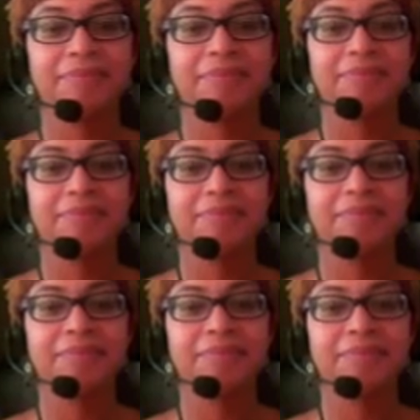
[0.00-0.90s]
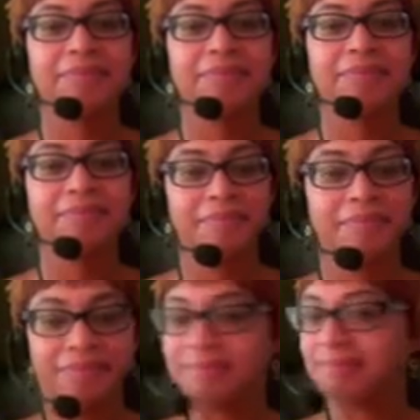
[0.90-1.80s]

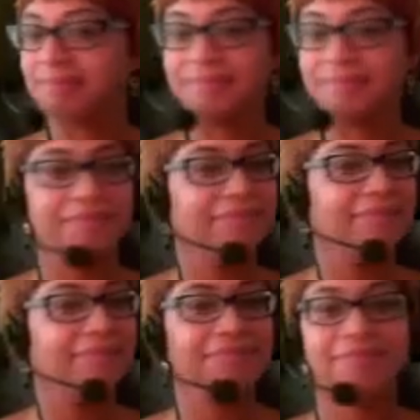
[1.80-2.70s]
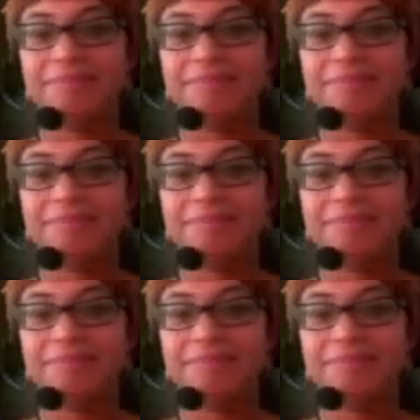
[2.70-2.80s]
This person isn't speaking.